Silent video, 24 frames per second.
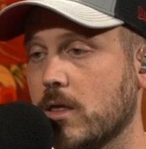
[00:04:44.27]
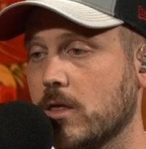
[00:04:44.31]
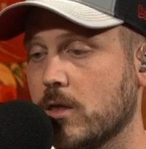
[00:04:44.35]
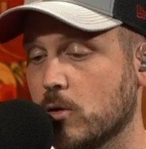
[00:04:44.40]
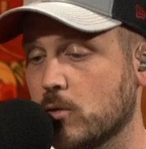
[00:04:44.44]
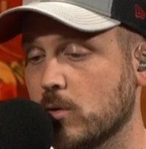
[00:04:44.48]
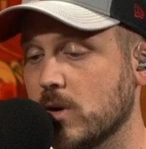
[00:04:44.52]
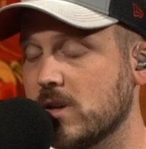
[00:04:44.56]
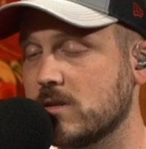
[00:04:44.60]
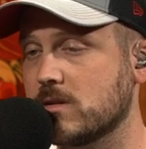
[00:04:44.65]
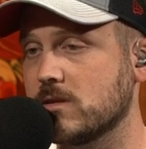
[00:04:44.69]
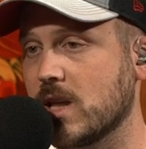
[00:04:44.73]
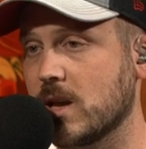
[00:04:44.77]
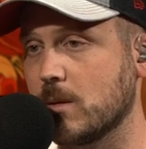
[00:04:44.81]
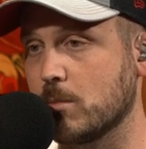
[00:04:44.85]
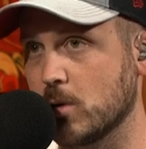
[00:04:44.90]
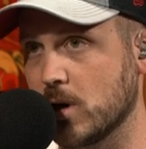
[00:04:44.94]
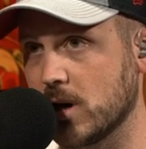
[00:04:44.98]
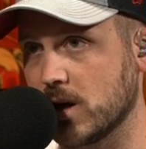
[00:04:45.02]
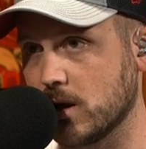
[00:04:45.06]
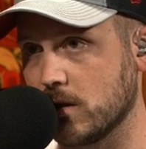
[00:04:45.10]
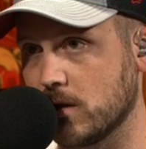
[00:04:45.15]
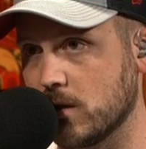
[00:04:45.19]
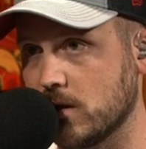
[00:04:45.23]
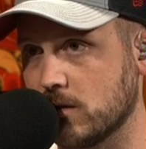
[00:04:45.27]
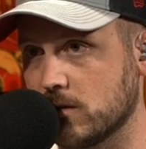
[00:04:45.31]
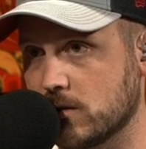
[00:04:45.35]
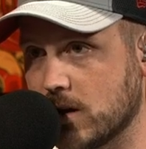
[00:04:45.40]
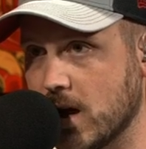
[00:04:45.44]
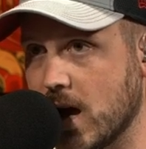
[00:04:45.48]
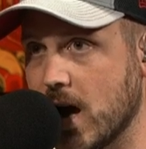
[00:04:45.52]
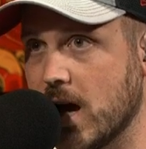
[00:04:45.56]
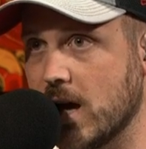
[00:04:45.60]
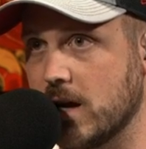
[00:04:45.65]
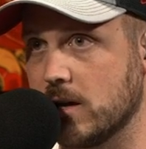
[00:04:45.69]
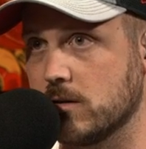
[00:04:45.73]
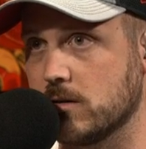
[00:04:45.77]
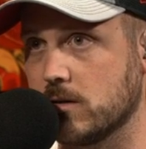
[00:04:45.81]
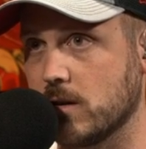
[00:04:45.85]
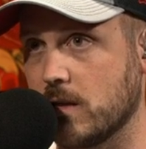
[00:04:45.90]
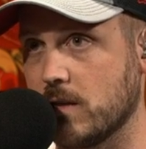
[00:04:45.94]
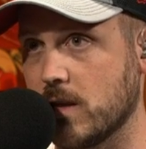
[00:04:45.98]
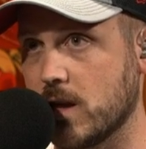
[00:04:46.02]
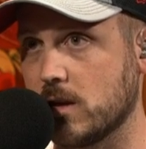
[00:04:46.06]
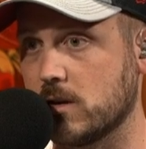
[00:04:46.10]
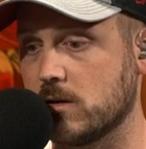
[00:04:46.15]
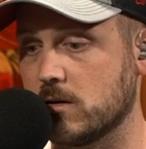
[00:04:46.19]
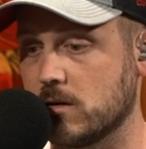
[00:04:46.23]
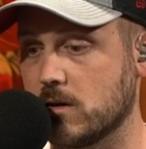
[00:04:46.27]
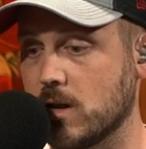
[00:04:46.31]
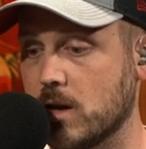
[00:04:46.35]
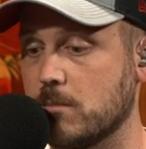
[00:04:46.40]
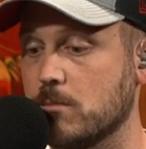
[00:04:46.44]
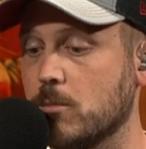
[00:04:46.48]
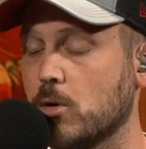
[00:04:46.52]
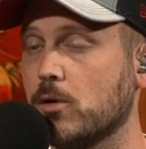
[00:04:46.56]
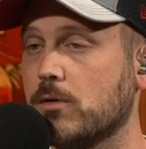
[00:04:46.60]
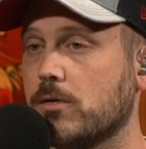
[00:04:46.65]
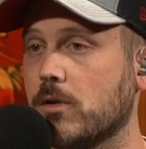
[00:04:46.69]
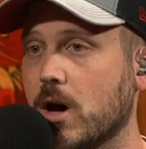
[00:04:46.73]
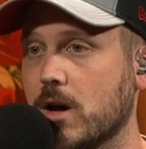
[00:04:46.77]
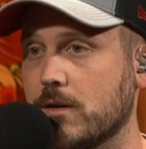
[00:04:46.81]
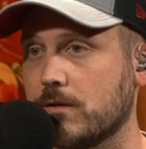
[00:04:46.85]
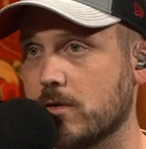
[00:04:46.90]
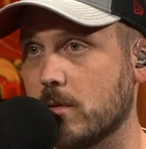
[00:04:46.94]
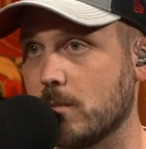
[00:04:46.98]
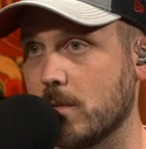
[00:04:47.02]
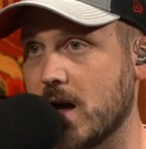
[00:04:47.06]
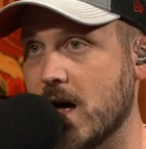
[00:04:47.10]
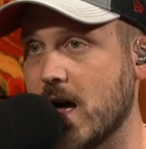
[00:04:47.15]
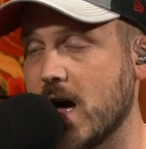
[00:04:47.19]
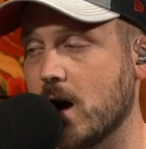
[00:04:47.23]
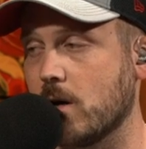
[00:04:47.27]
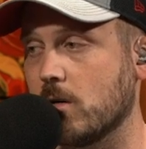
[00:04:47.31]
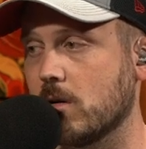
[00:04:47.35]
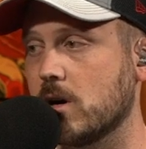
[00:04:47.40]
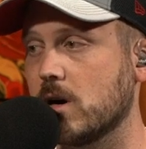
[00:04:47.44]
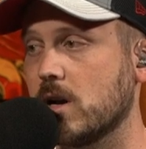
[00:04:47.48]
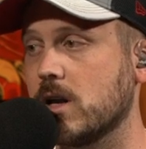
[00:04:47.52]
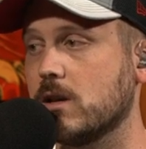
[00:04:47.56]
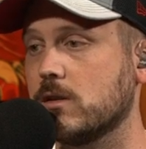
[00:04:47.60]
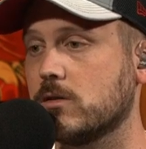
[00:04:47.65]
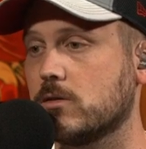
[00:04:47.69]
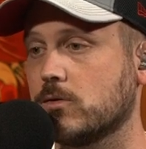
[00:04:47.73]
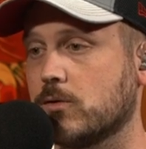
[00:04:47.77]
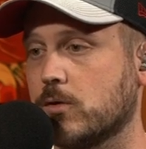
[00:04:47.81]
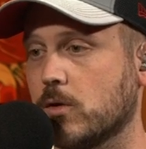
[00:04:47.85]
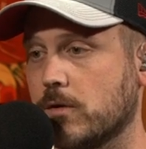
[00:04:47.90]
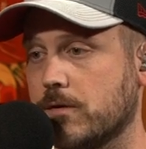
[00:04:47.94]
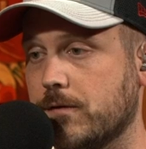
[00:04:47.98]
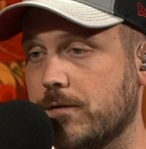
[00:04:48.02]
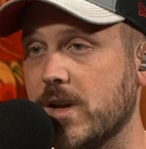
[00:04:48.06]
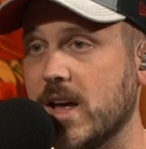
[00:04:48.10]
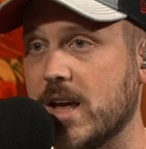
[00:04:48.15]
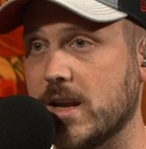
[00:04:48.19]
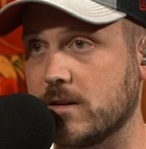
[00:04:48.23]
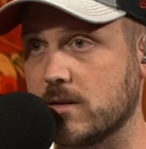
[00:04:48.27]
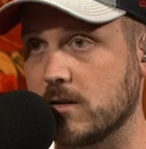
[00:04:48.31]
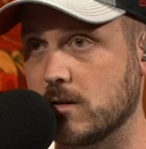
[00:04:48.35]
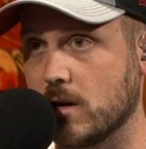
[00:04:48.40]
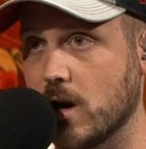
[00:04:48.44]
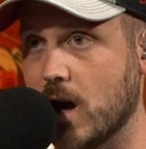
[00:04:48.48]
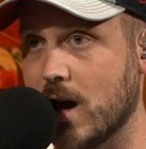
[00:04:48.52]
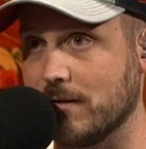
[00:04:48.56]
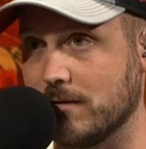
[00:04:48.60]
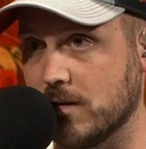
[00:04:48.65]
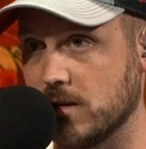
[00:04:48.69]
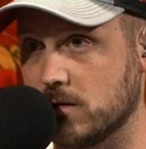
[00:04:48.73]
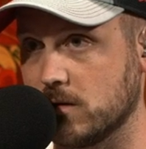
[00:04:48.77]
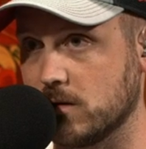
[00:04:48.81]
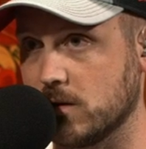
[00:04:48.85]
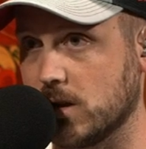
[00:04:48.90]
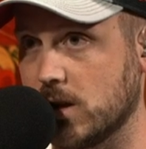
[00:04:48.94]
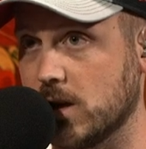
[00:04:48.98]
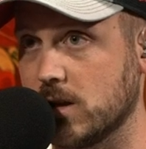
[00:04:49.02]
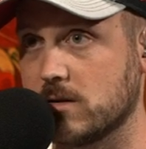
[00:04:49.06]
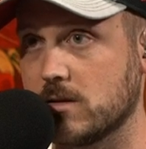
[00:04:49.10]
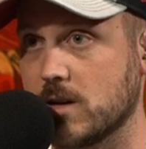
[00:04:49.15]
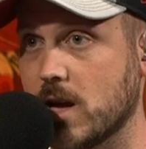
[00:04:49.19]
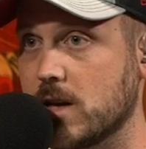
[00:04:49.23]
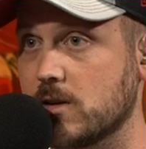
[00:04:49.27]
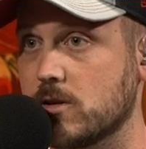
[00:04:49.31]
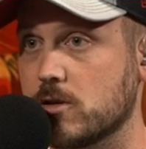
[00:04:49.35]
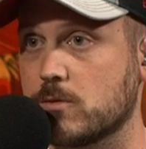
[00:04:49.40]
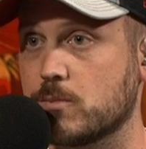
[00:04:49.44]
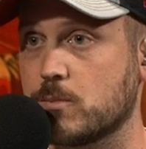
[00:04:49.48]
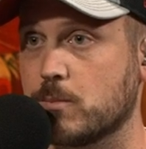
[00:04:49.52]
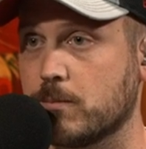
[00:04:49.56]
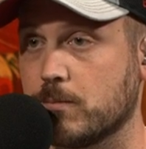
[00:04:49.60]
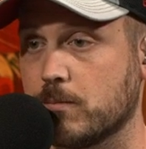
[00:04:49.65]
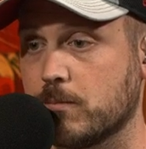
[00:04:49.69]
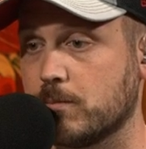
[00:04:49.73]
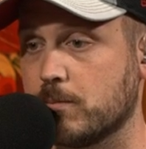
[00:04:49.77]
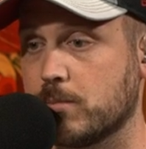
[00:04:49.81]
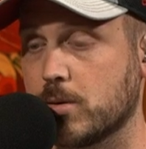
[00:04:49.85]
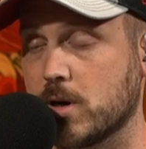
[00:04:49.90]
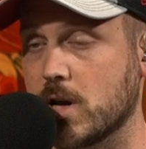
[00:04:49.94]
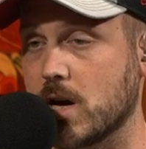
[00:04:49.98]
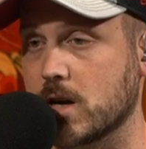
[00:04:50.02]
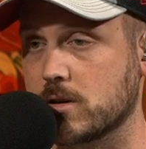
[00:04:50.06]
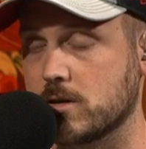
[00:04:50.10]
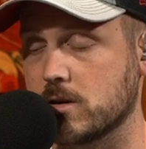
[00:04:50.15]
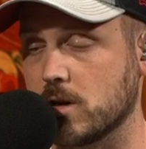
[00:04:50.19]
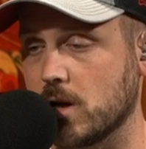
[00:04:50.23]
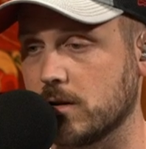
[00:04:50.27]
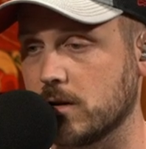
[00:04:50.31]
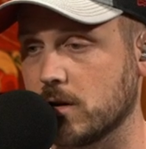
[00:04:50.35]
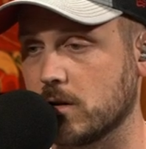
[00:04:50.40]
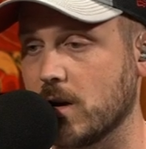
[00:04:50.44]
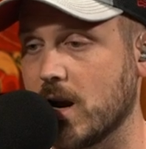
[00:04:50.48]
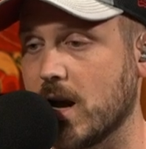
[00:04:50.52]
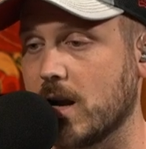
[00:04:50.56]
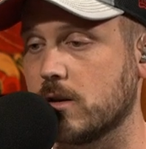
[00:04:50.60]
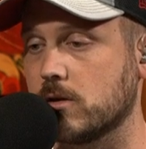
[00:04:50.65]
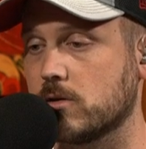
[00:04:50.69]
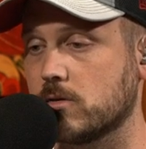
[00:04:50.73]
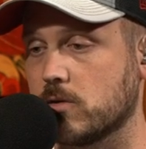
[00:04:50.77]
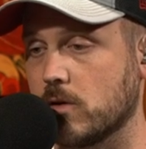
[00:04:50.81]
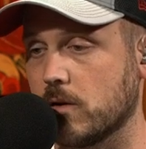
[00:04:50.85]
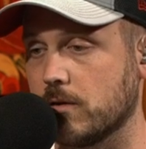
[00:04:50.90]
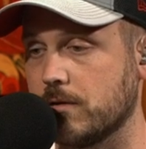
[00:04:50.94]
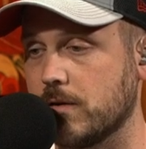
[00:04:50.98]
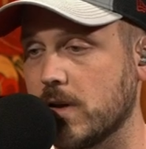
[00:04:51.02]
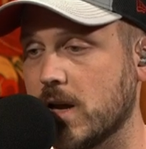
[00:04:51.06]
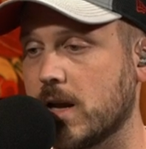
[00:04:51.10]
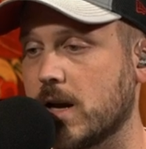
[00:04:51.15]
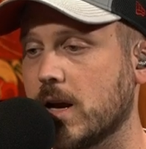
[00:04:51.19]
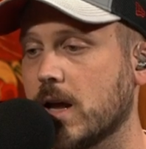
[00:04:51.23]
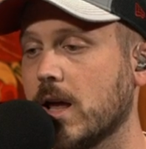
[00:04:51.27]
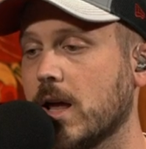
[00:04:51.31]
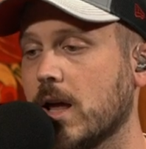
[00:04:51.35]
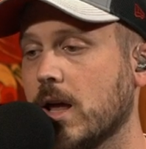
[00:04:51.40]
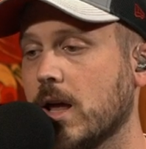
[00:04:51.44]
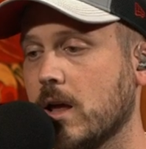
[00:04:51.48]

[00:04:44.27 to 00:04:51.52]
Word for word: The reason they bring in these guys and they move on from a Howard is for fit, obviously. Right. It's not just production on the ground. It's for fit.